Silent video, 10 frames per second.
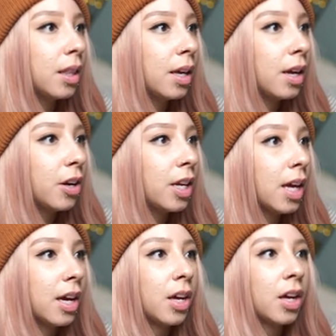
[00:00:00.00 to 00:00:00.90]
There
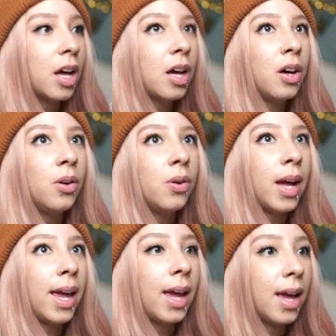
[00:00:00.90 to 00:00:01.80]
you
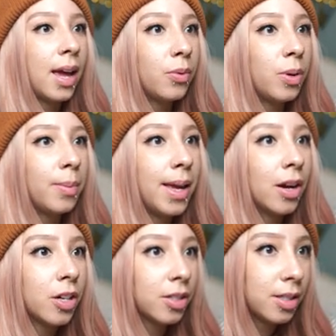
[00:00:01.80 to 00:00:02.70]
go. And we
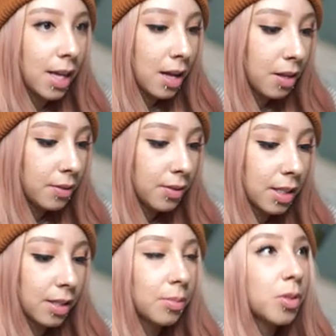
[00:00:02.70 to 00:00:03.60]
made ourselves
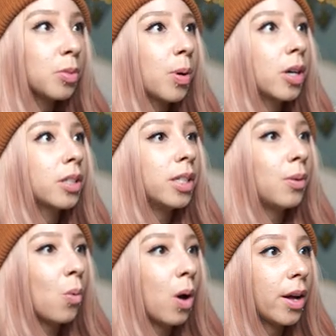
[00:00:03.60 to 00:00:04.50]
some
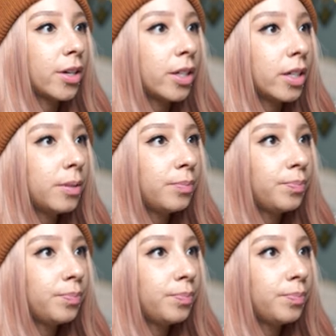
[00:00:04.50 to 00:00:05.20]
sparkling water.